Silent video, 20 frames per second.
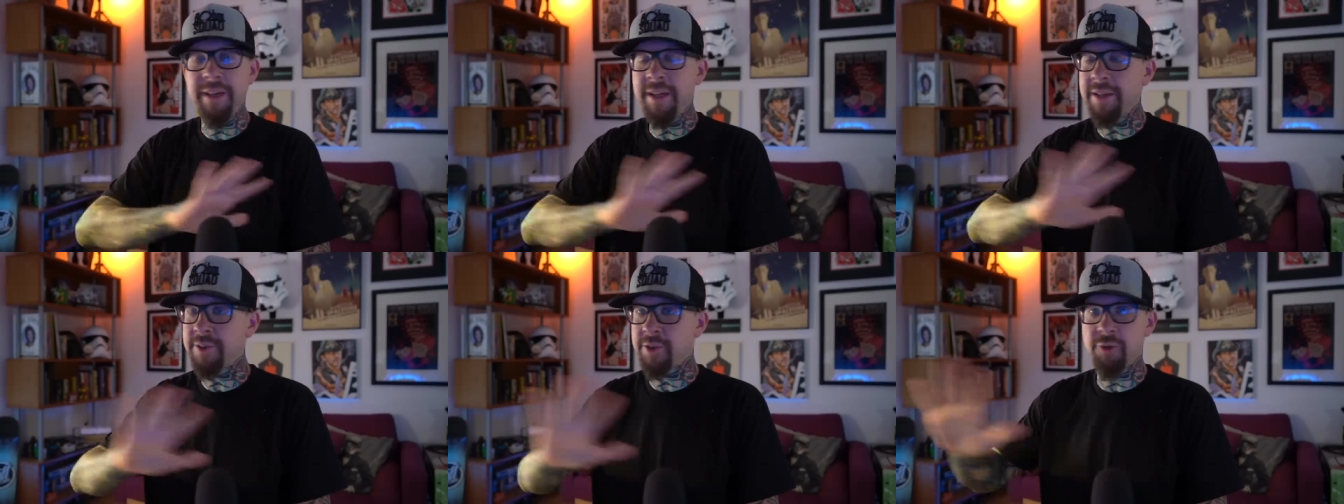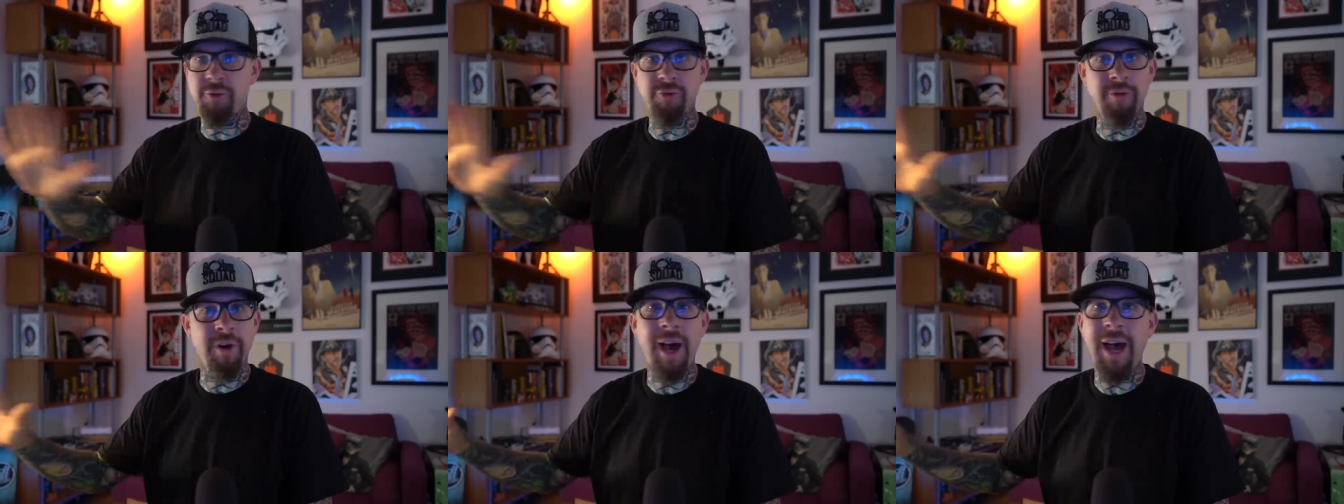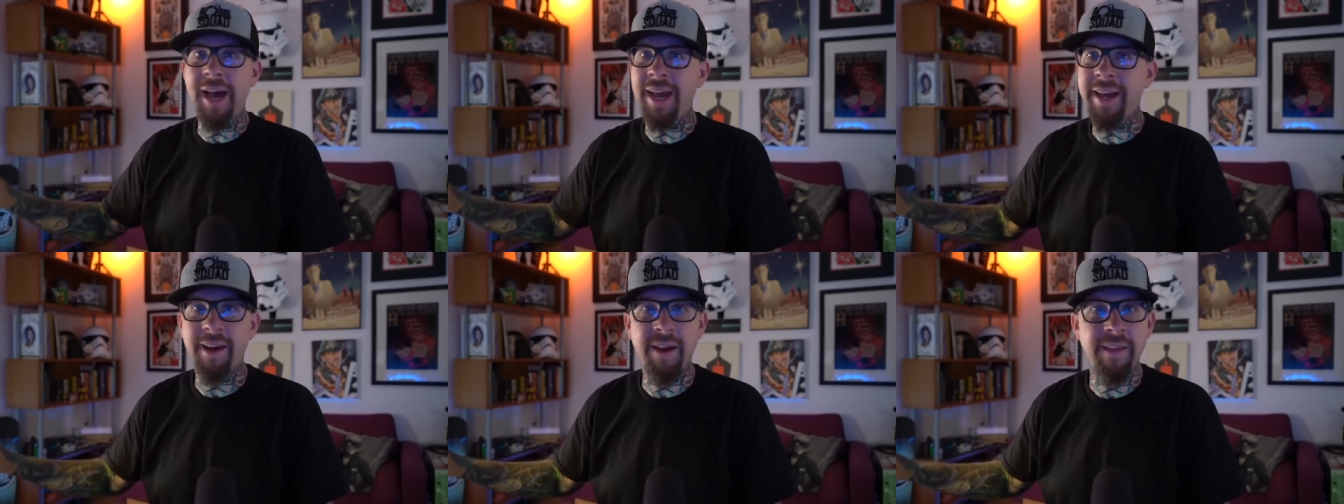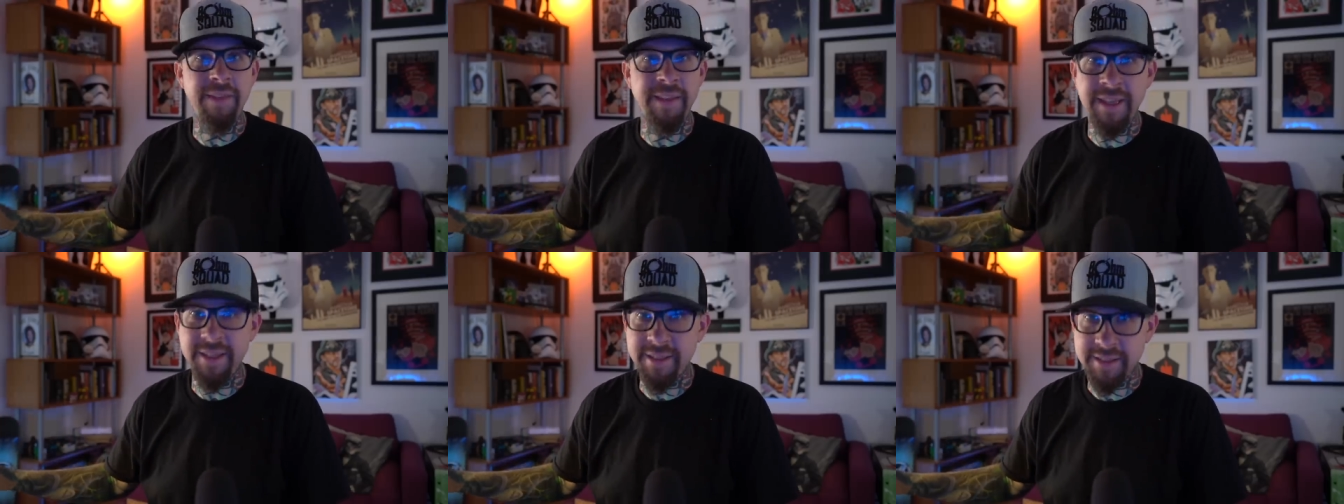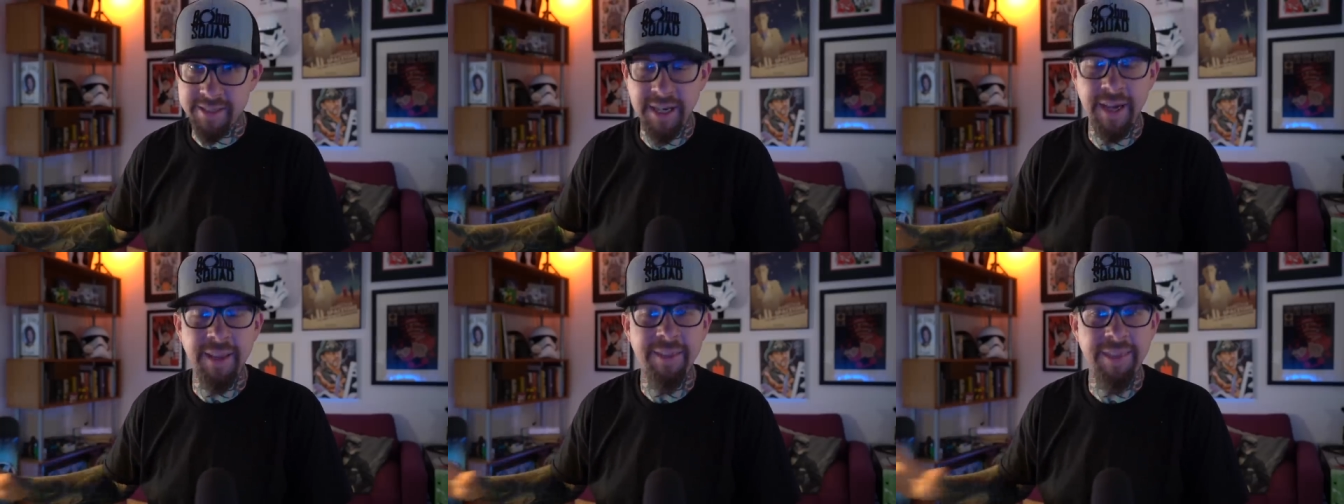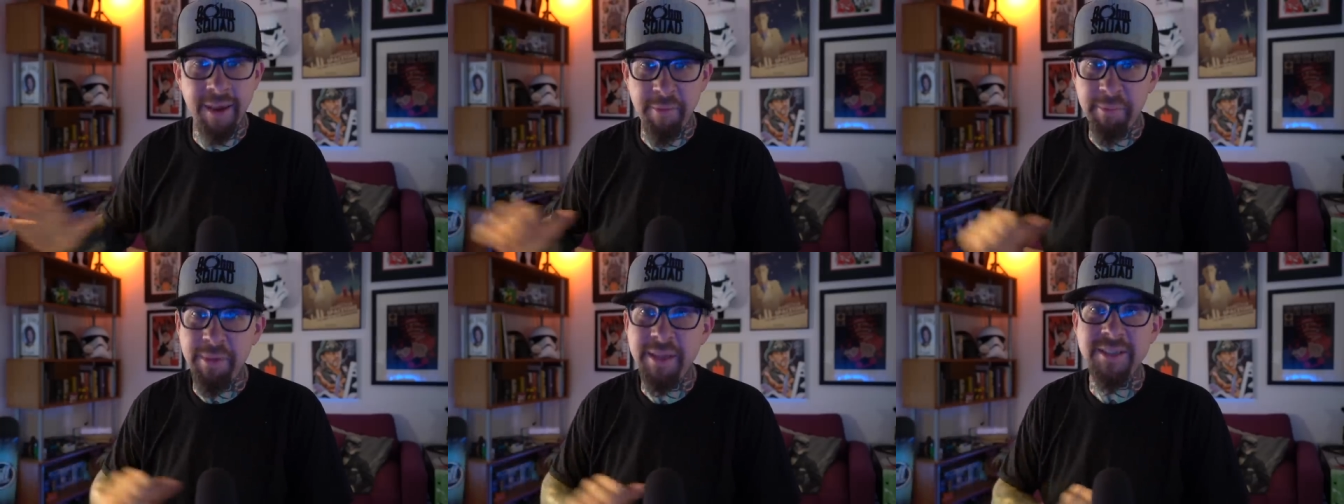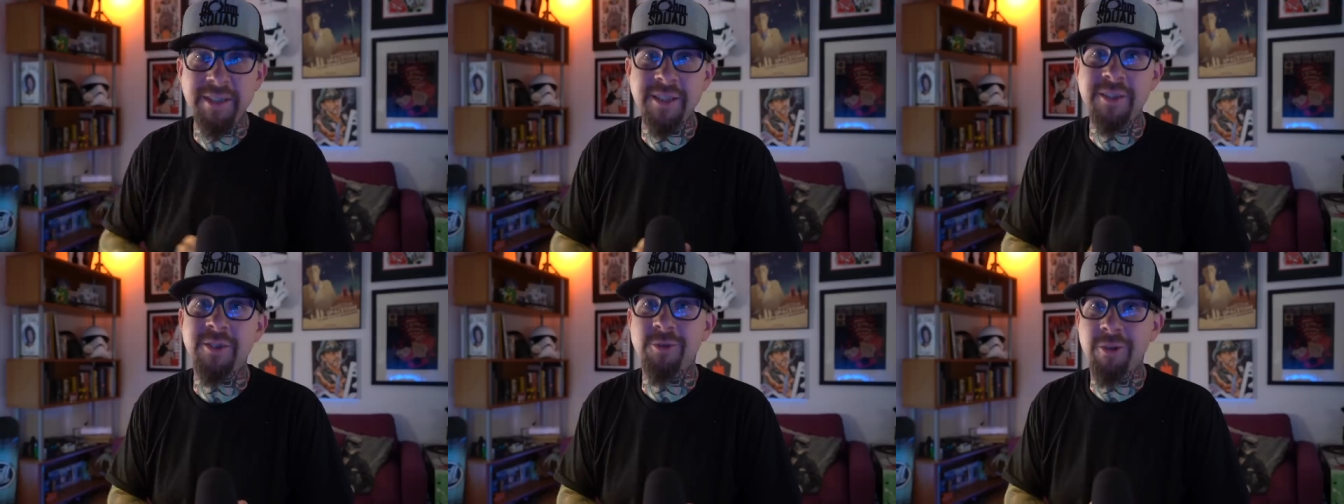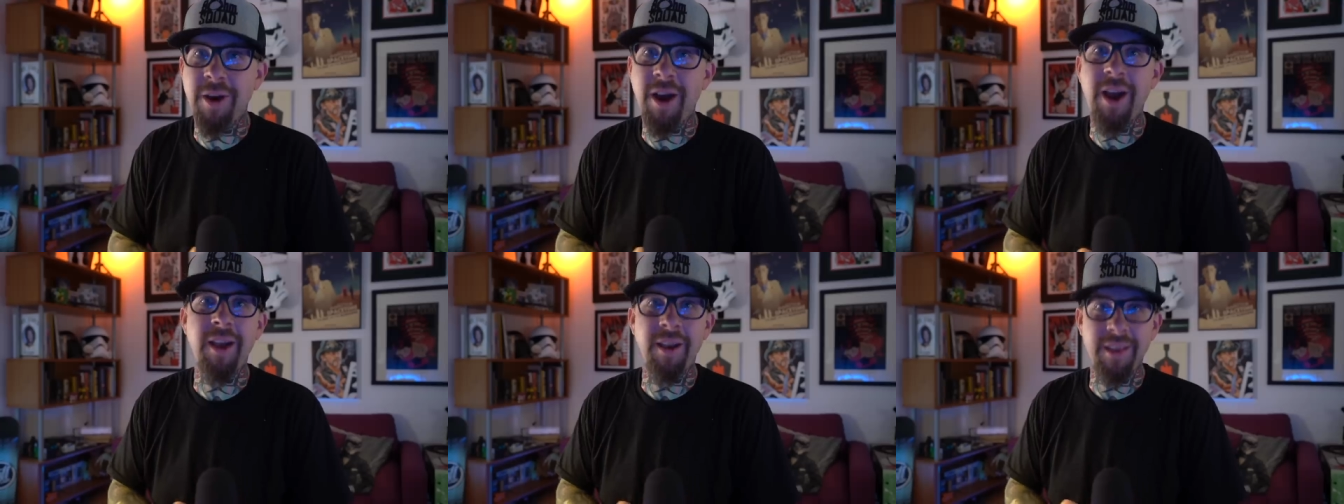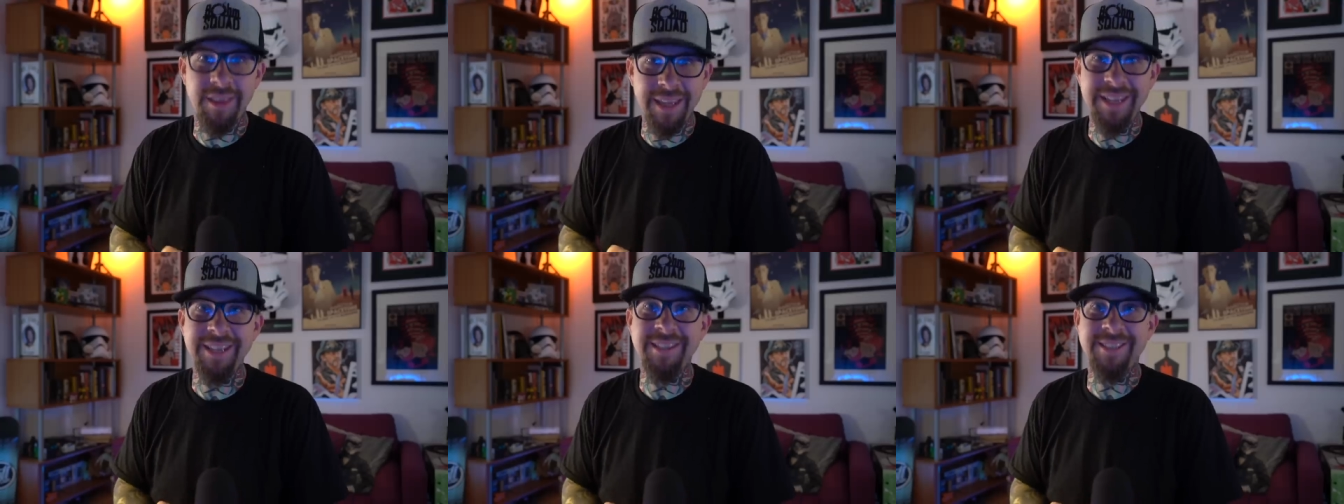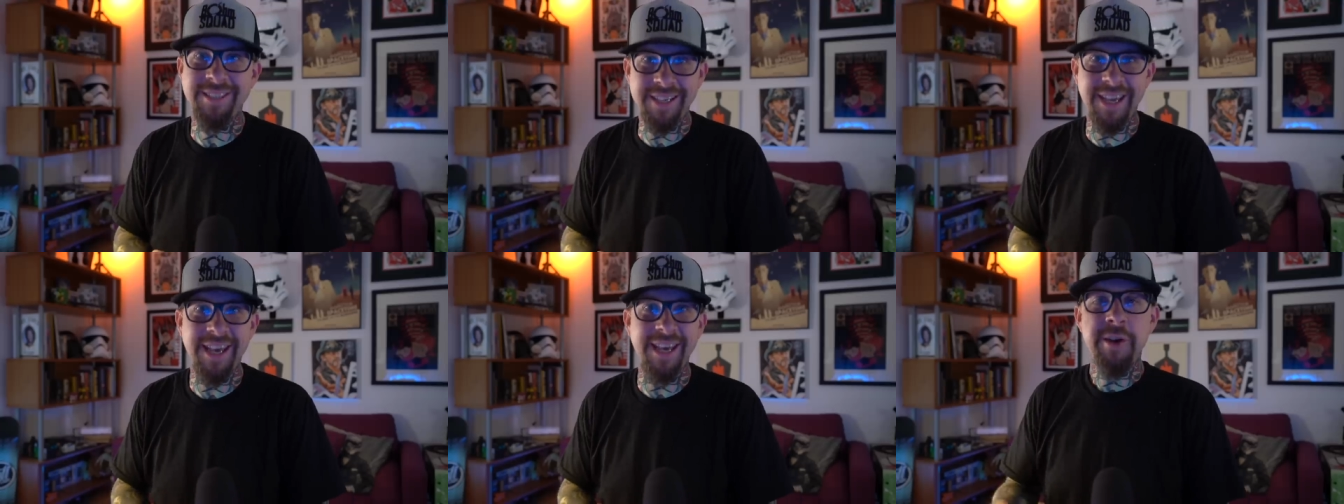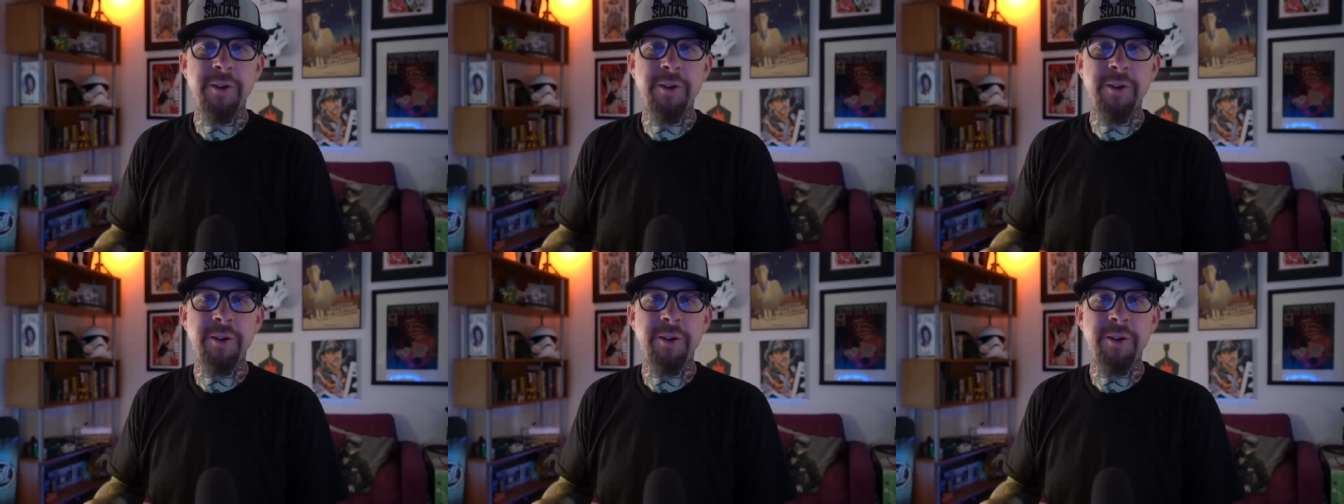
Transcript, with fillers: It's dry on the inside. That means it's dry on the inside.